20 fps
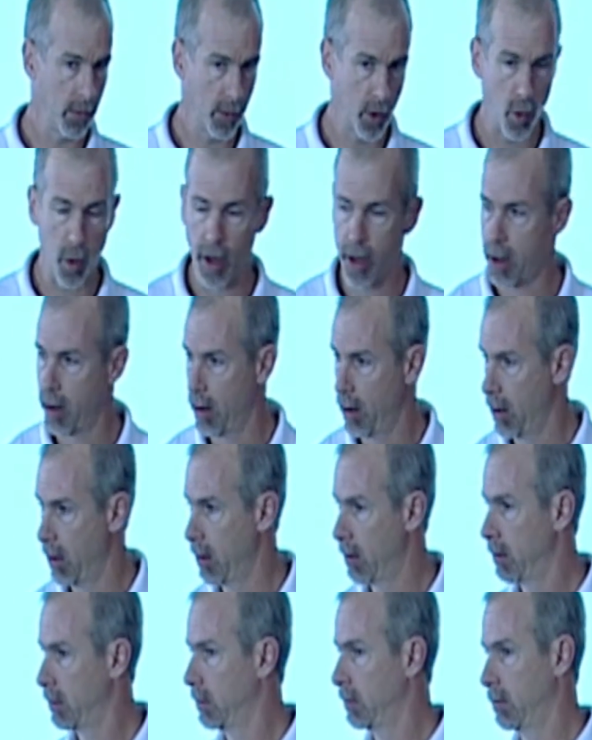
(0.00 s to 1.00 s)

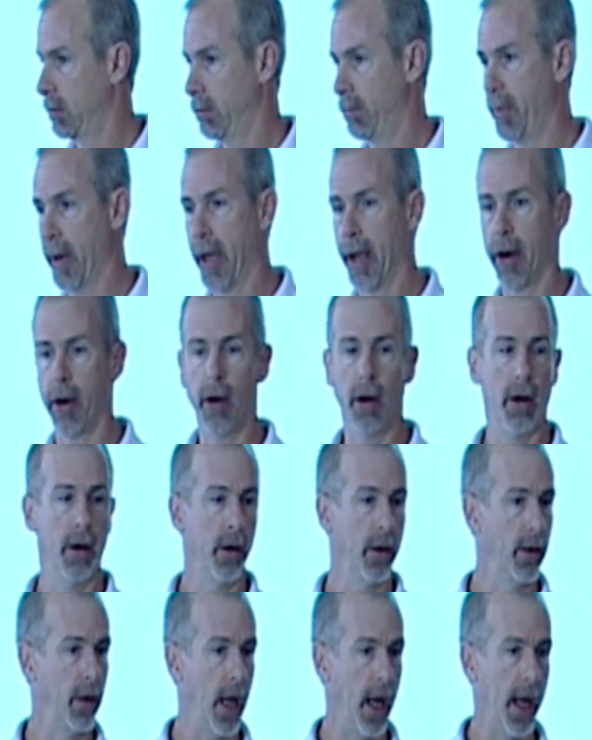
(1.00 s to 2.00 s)
quicker,
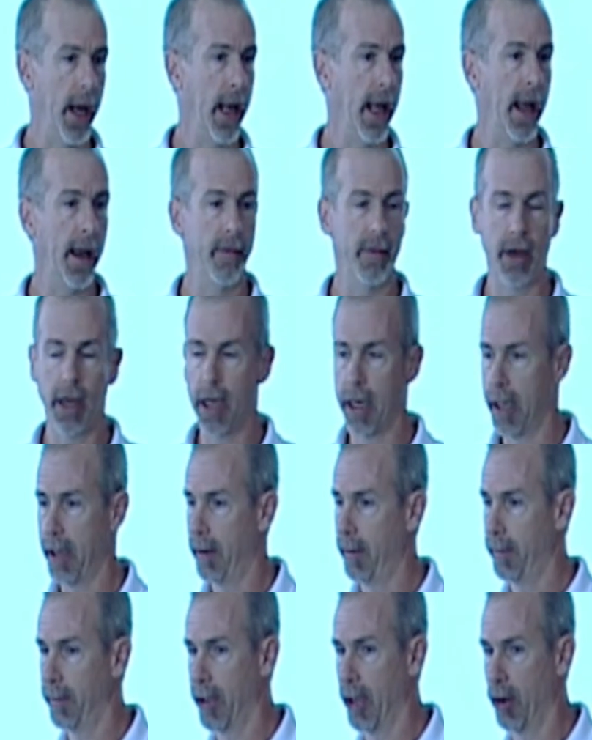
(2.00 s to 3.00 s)
better, not having any
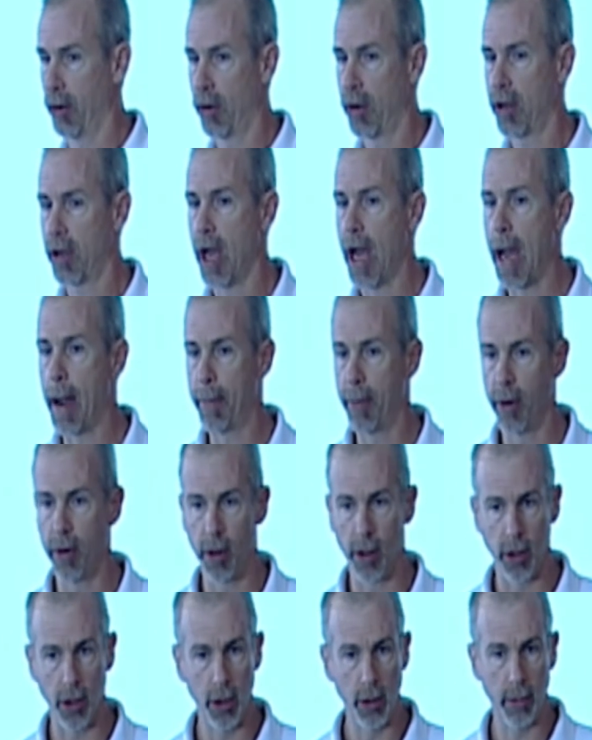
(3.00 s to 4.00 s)
copper
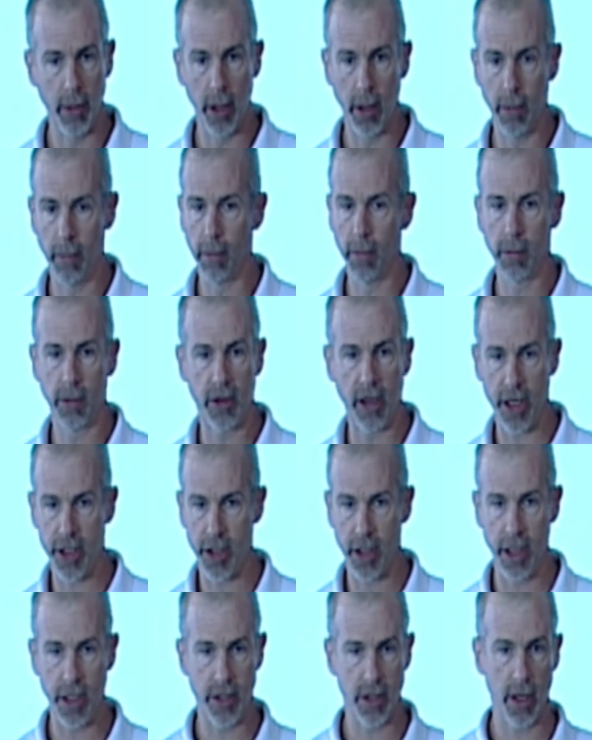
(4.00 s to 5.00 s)
and aluminum
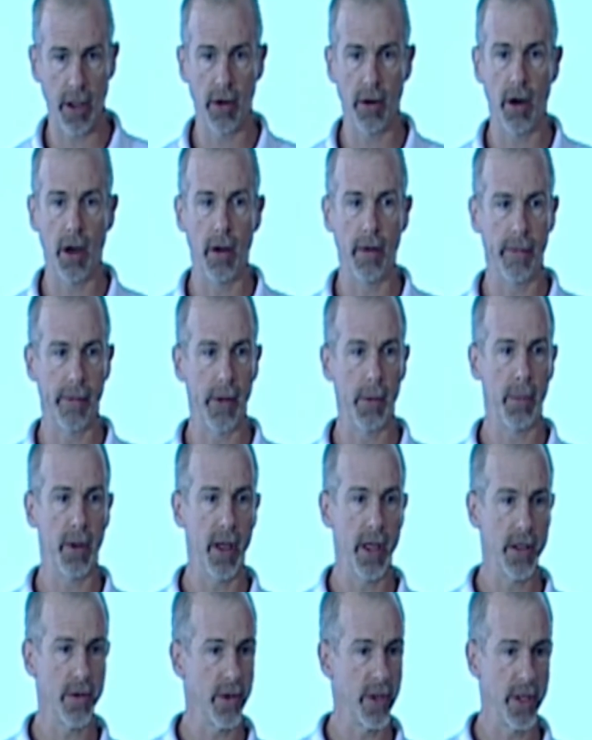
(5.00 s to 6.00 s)
touching each other all over the
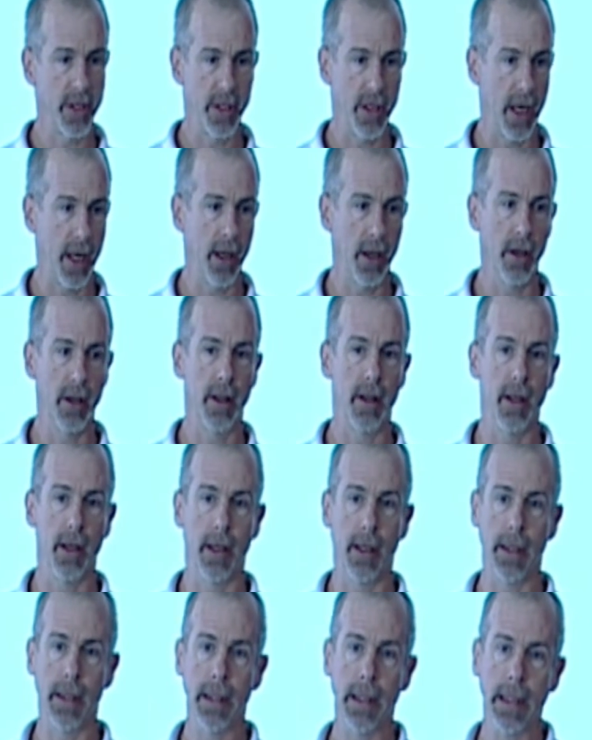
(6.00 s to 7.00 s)
place, which is not a good
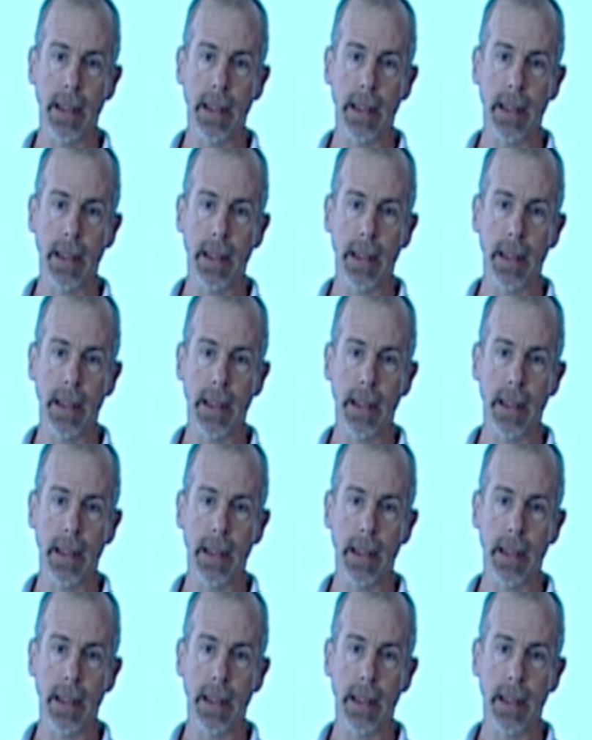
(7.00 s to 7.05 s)
thing.